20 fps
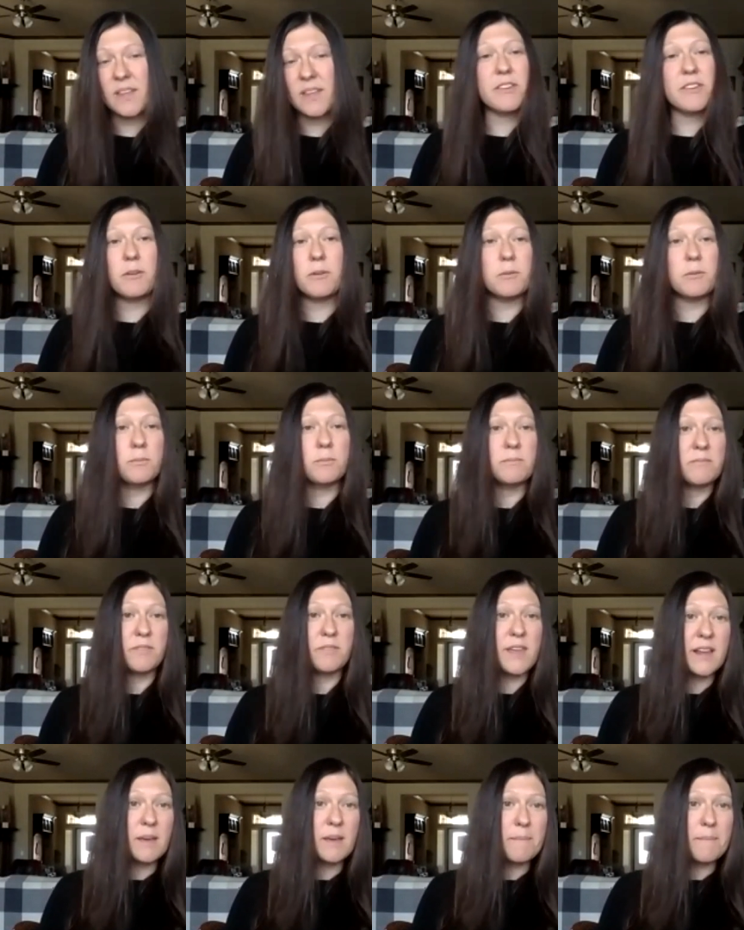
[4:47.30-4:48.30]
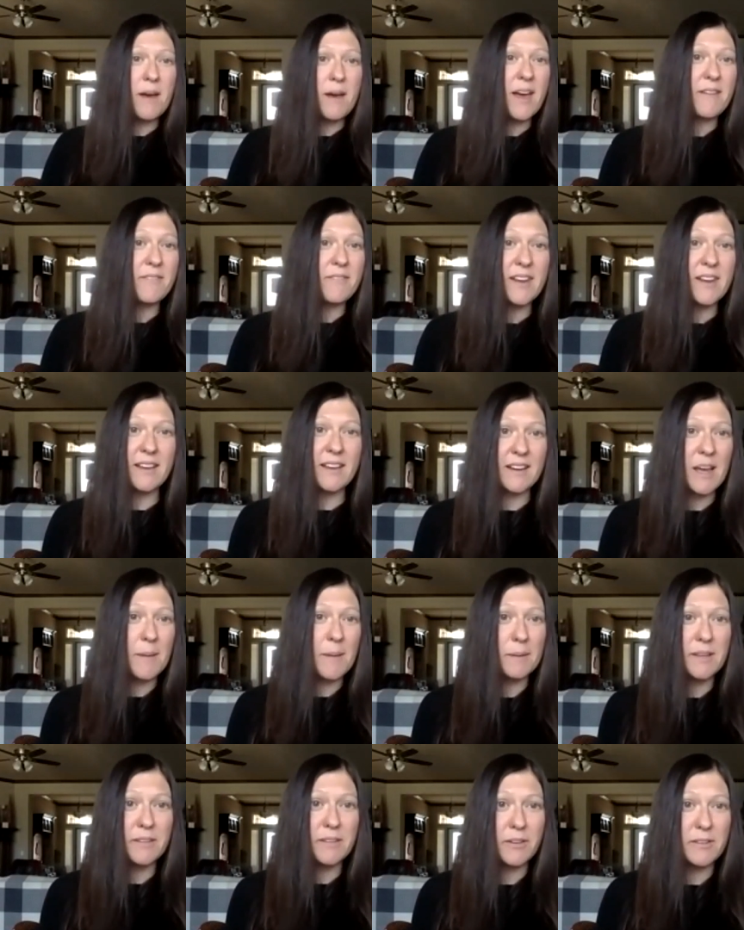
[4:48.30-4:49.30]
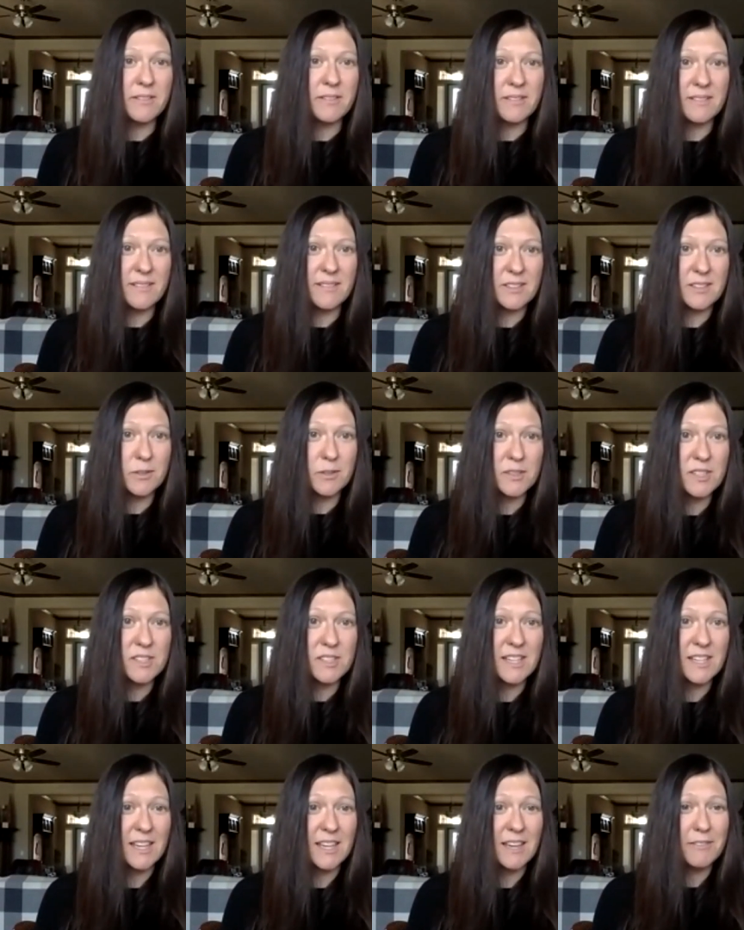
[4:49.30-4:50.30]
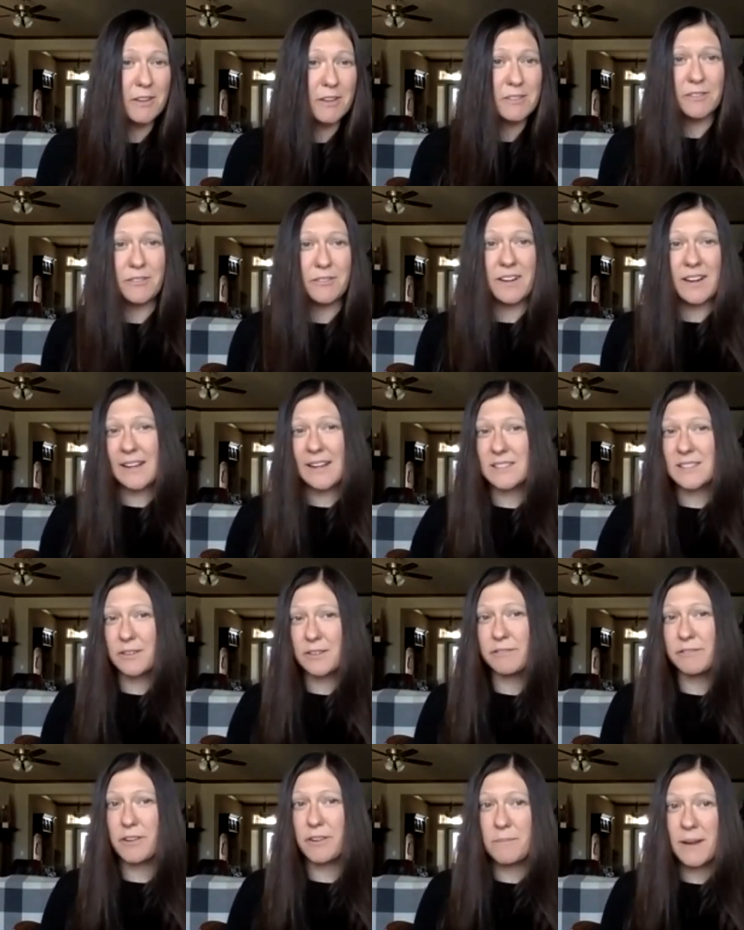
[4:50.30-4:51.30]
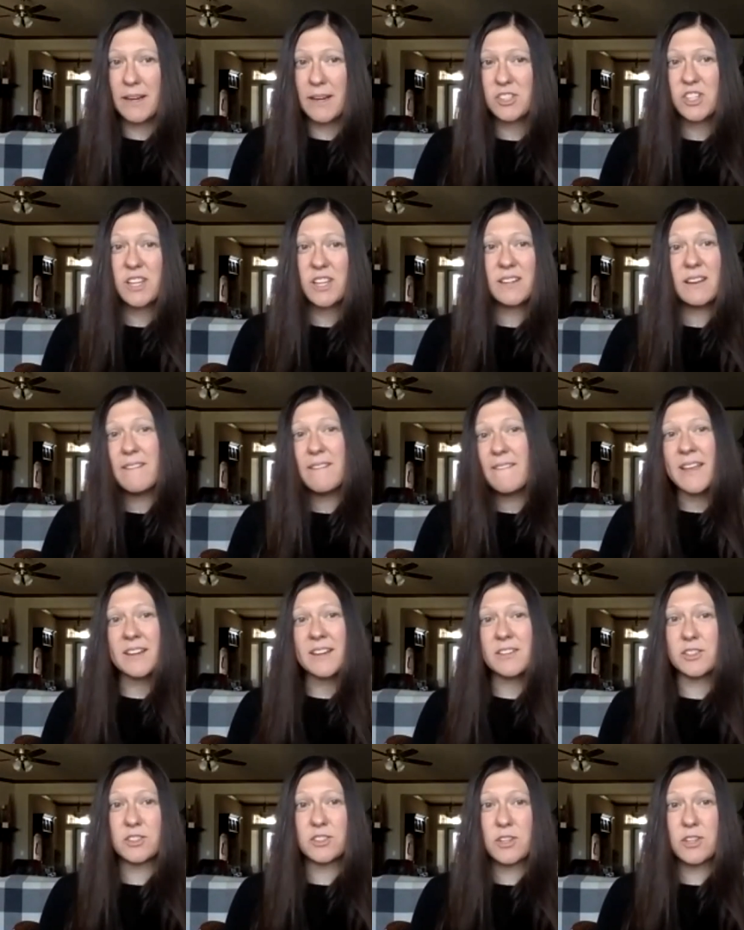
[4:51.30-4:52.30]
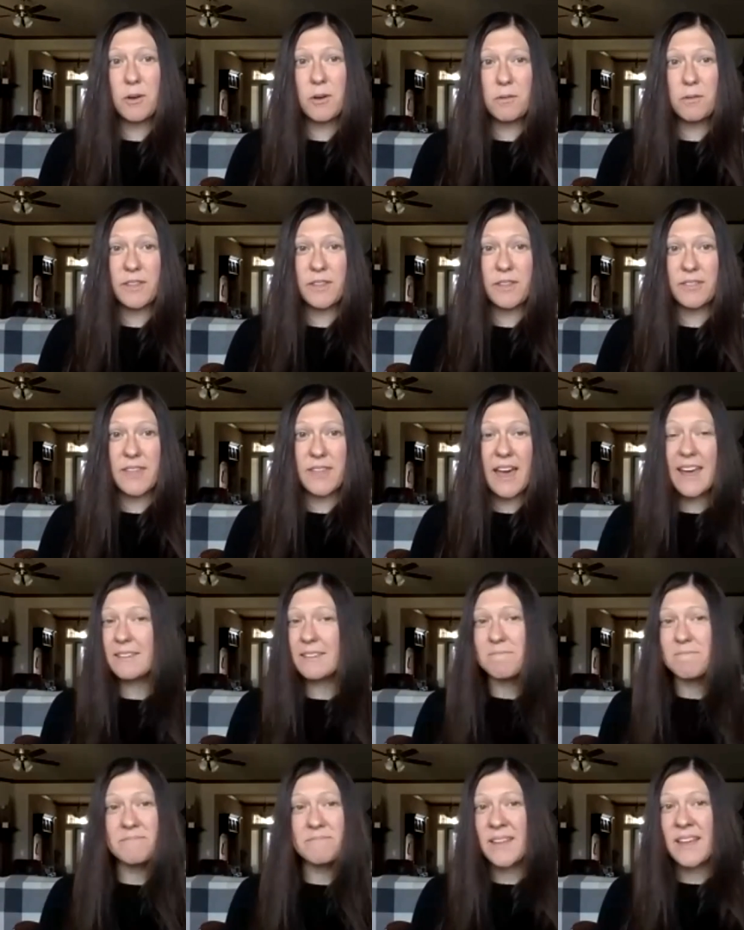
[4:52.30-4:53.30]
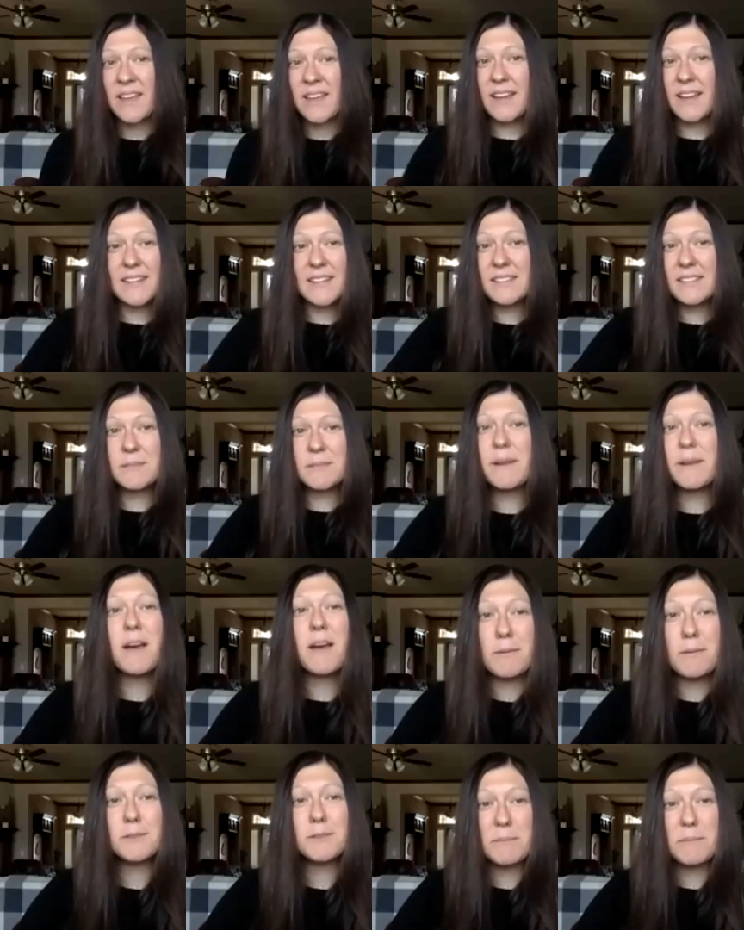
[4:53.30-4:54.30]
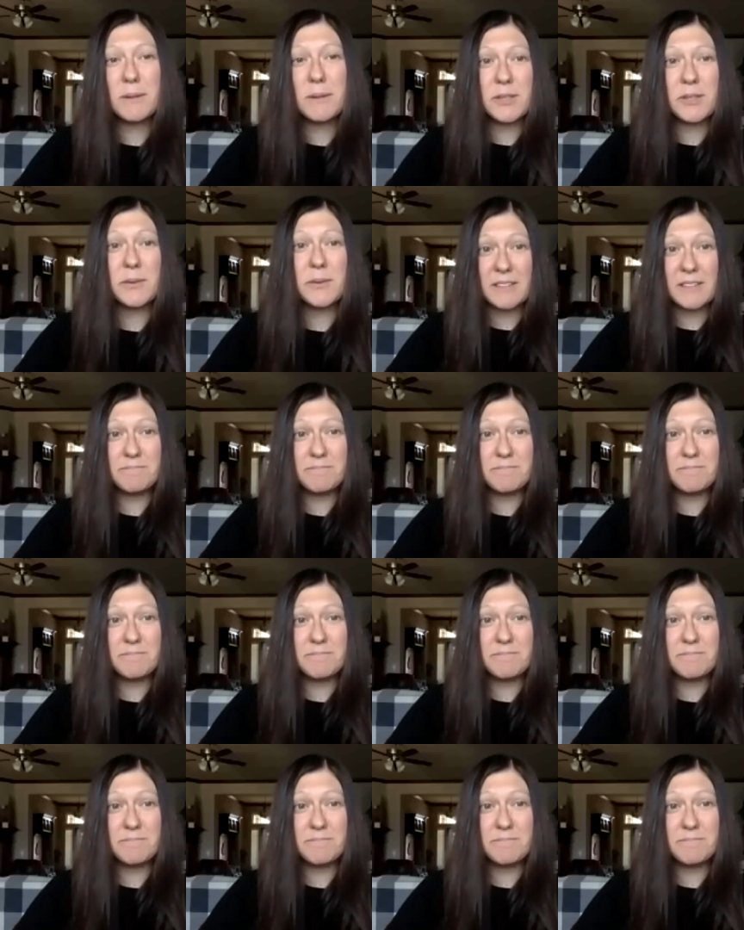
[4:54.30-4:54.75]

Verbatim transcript: if you think about having a couple different sources that give you different kinds of information, just know that that, that tends to be how most people do